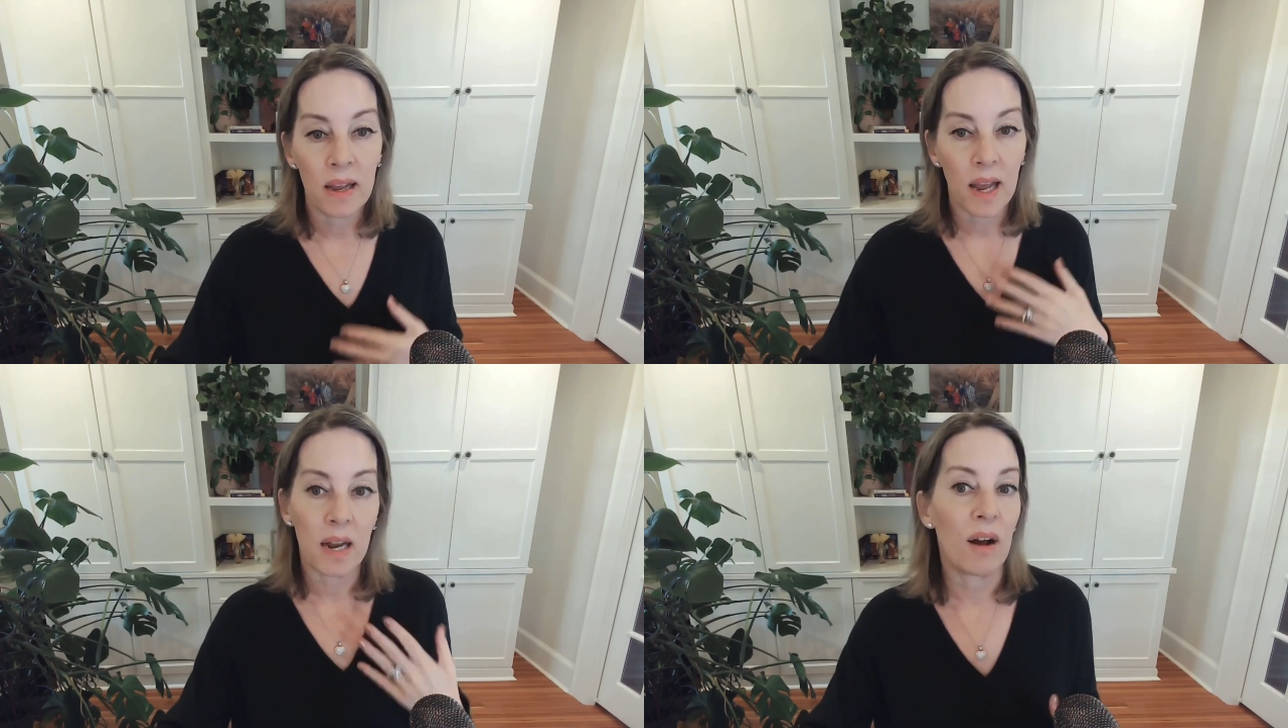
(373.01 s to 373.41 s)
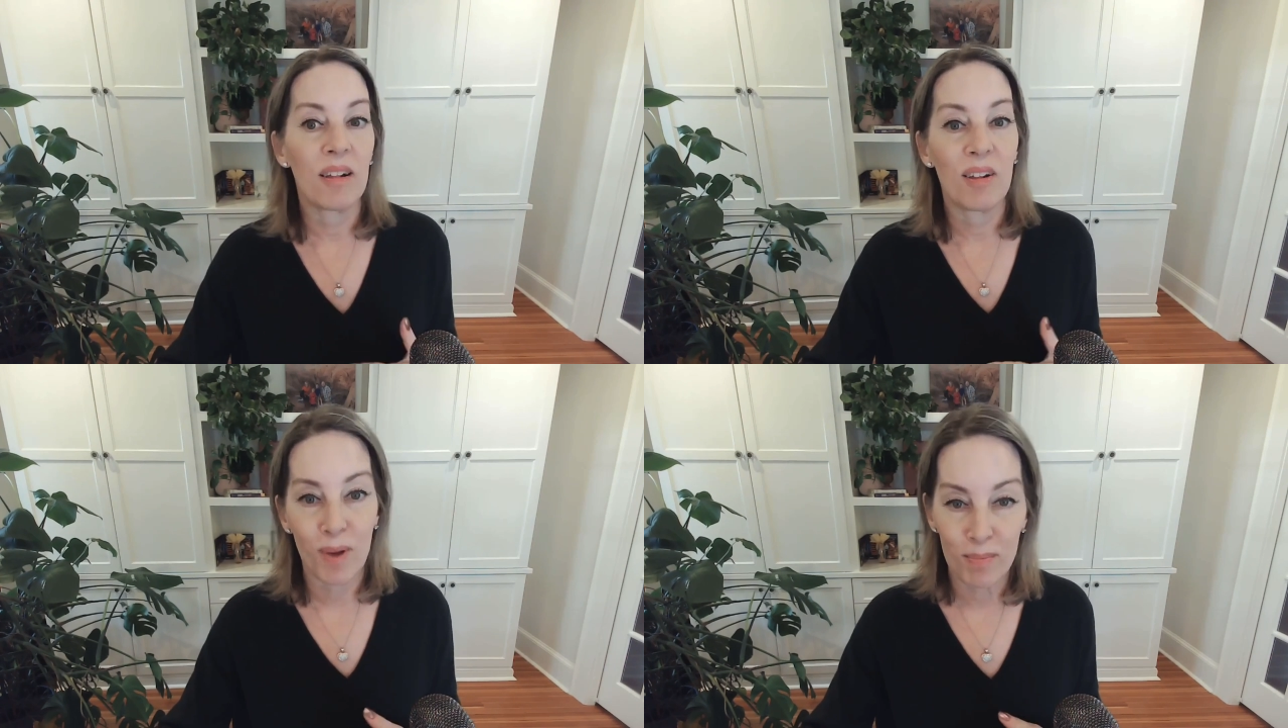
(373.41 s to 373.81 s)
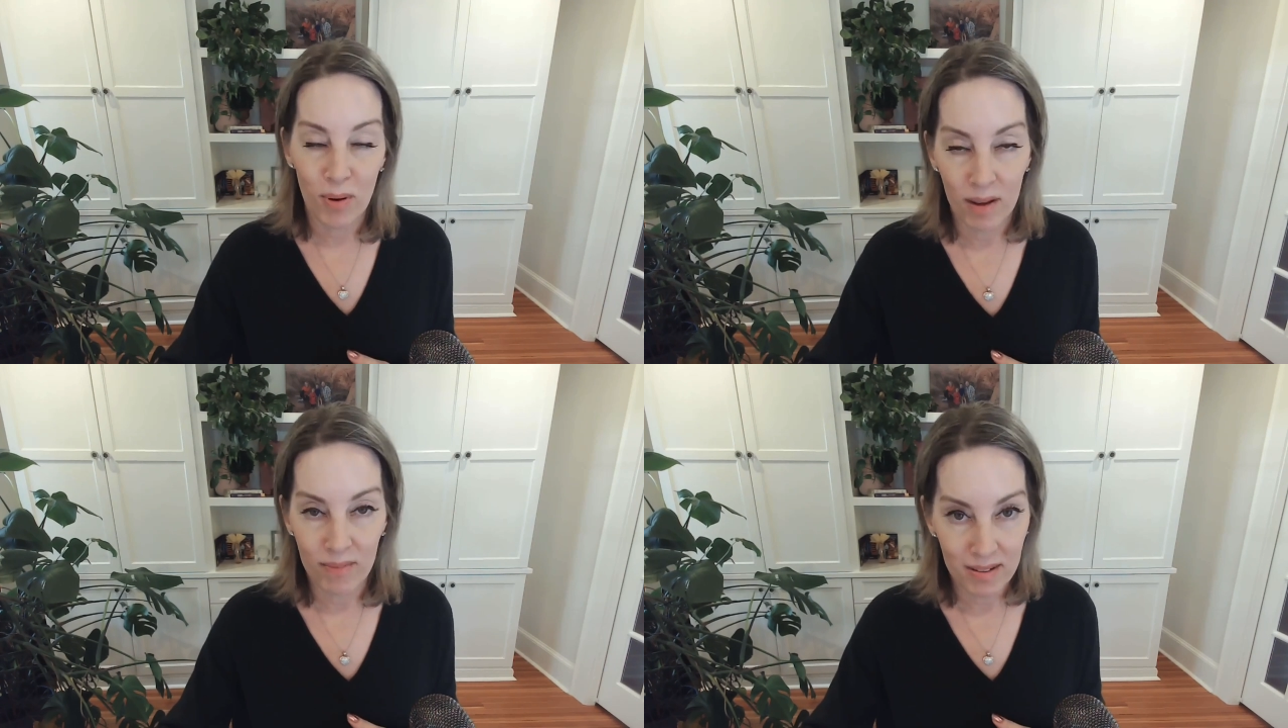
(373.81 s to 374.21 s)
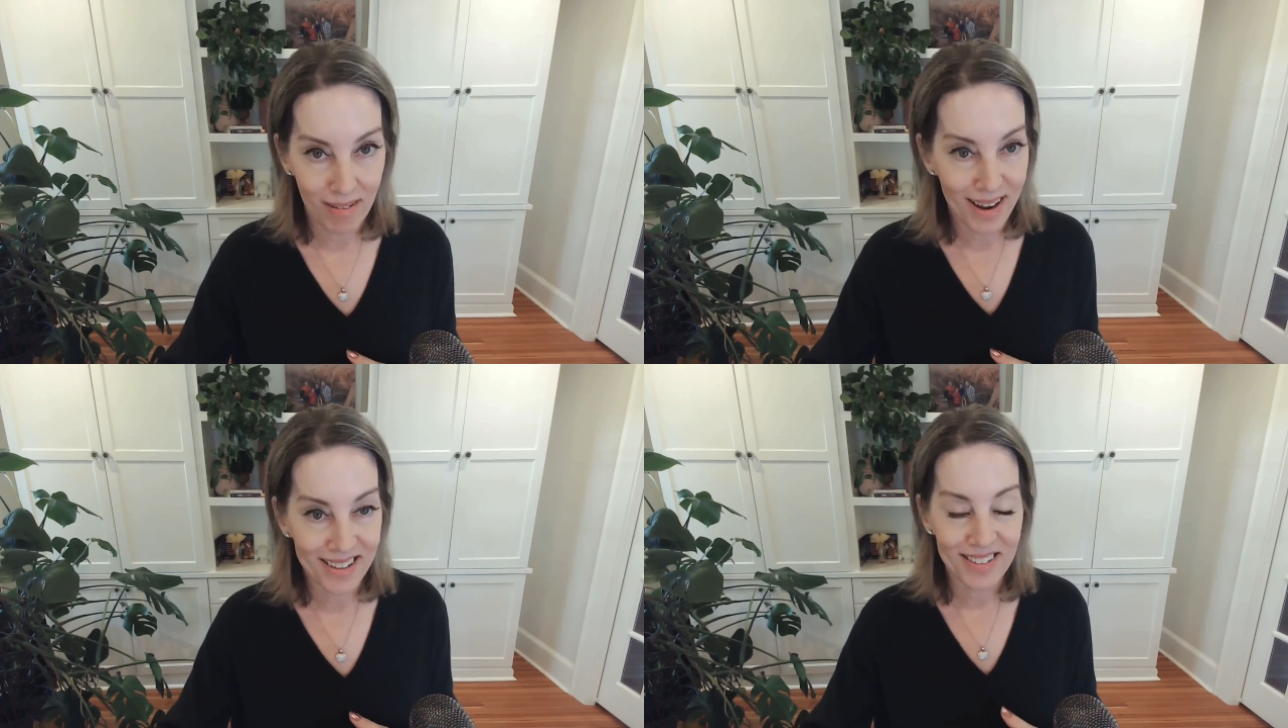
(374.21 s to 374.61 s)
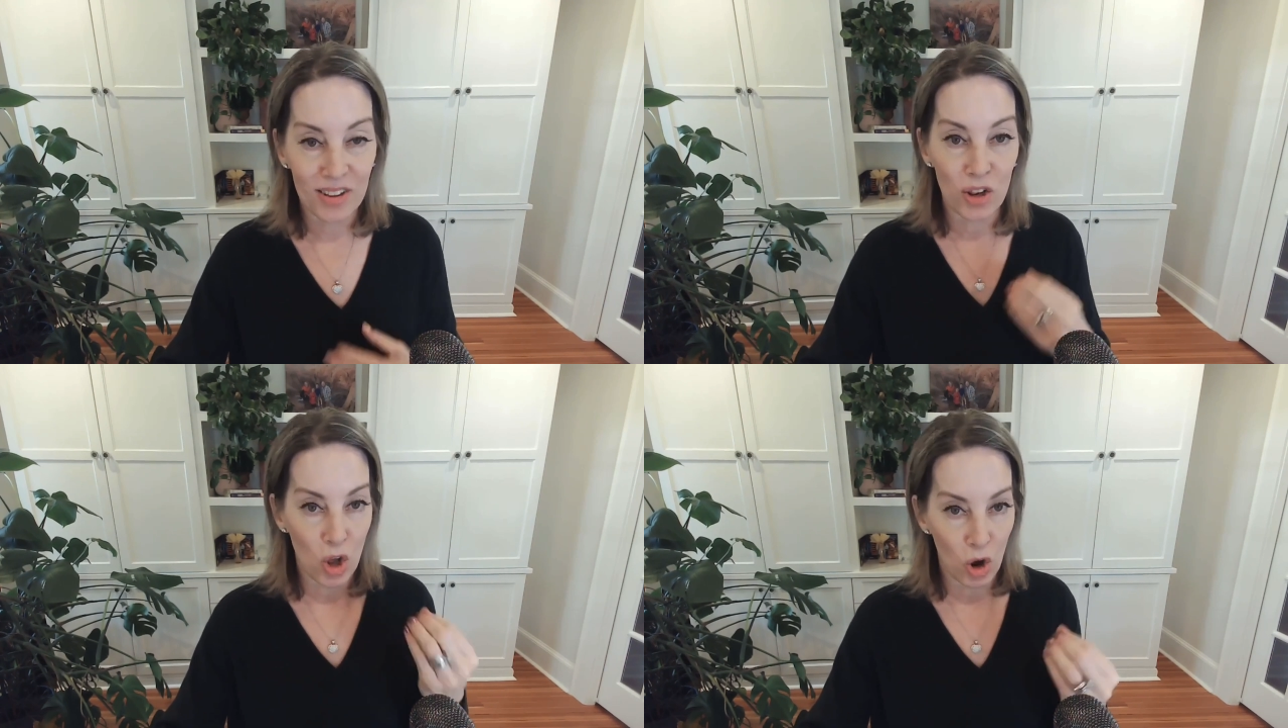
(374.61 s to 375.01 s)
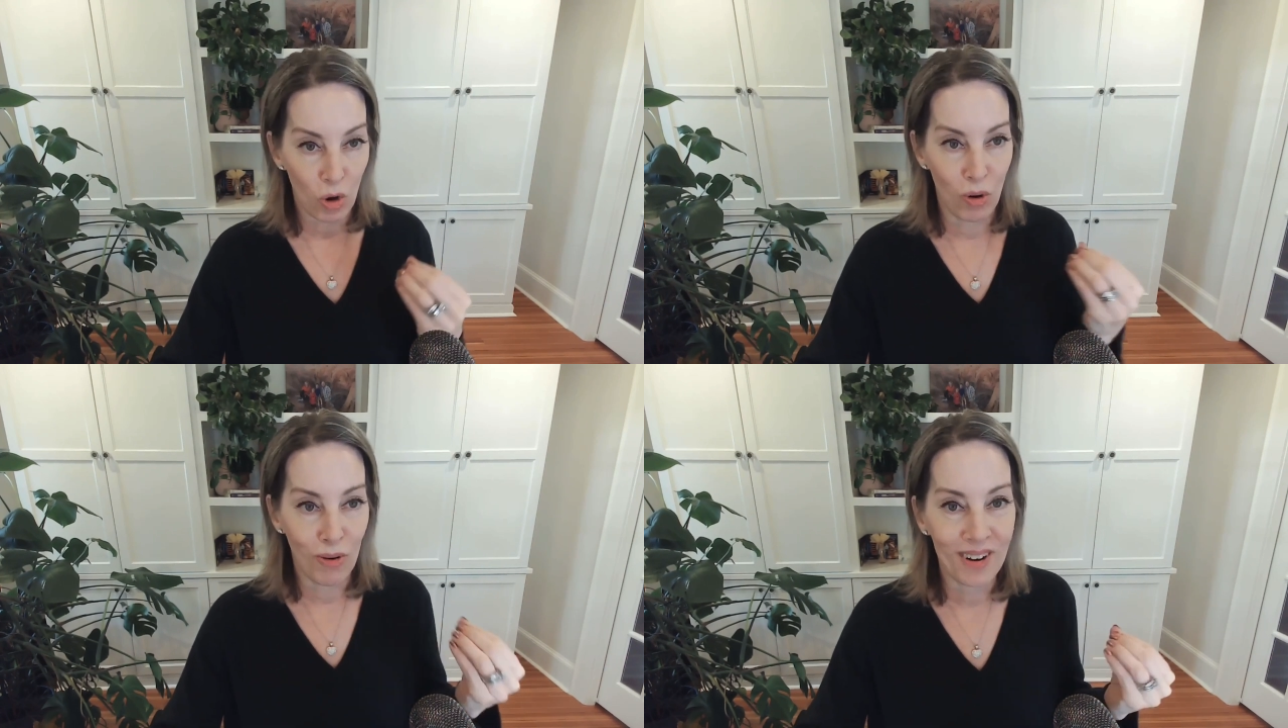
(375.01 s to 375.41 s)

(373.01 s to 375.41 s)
And all of my private clients know.